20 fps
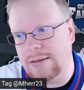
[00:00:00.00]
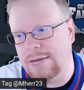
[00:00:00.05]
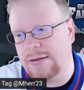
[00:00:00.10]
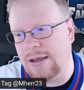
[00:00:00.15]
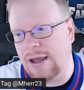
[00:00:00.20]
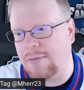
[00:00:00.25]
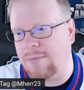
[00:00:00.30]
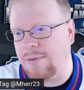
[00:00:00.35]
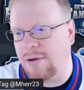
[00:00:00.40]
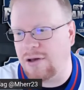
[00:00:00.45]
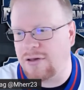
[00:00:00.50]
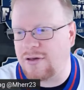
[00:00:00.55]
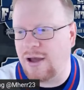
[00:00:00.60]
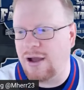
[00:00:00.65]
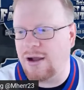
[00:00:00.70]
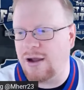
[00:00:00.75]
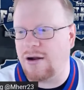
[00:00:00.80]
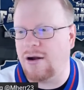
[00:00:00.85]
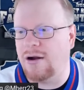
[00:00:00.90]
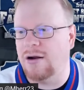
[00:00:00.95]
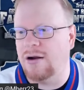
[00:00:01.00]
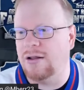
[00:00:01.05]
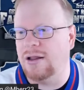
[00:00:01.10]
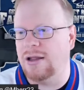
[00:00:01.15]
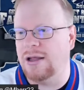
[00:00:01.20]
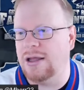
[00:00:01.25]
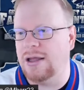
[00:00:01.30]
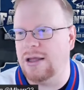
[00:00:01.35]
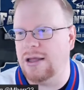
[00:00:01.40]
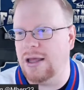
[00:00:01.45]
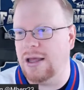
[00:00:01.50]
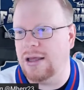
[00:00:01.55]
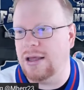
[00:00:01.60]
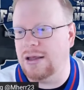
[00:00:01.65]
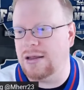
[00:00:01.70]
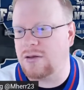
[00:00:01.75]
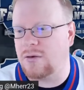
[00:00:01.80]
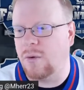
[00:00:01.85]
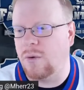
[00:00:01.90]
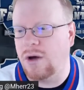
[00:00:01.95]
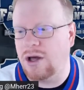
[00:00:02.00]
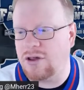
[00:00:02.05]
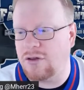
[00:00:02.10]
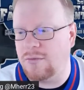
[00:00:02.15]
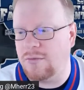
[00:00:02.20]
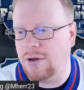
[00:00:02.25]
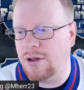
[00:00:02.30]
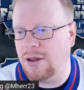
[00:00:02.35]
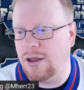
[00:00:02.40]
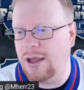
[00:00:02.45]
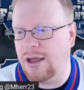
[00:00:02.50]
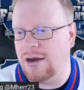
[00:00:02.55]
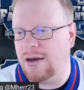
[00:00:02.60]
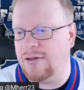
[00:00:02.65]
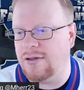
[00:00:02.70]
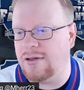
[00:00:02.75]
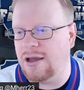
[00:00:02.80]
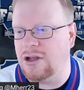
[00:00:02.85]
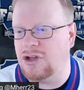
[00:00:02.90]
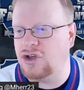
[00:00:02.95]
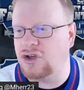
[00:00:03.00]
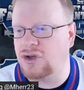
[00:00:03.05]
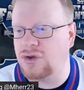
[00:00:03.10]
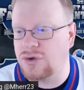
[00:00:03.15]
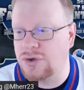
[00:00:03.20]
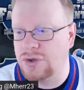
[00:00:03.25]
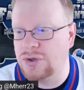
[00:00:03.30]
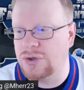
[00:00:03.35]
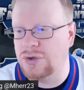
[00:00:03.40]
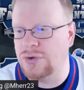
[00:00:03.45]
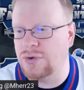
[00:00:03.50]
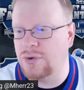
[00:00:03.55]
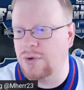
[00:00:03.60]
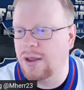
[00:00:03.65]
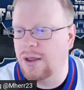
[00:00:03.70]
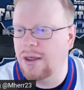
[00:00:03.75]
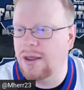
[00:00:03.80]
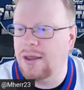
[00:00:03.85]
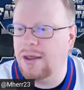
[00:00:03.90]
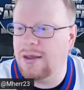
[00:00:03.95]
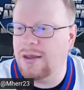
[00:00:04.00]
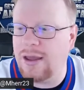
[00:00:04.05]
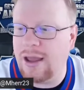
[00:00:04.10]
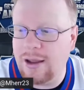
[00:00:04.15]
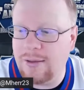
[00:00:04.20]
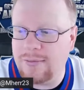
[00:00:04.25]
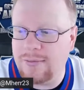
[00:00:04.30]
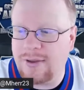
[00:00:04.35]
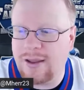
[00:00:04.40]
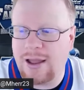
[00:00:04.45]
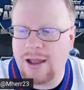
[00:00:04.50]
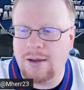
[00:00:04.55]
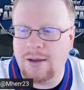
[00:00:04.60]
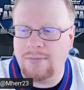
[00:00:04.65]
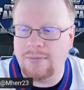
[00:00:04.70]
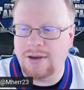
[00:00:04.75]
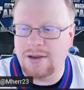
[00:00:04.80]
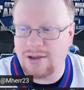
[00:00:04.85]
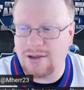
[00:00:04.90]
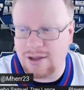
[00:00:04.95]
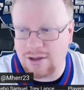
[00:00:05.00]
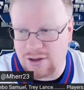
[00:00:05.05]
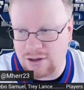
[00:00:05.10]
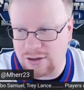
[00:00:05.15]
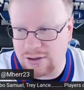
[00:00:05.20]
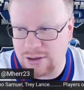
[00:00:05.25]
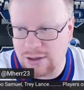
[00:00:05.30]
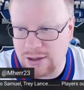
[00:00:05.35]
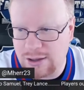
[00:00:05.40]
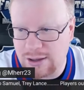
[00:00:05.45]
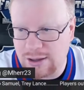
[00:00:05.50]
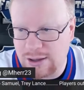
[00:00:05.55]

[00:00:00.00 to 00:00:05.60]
Dak Prescott currently is questionable and is a true game time decision.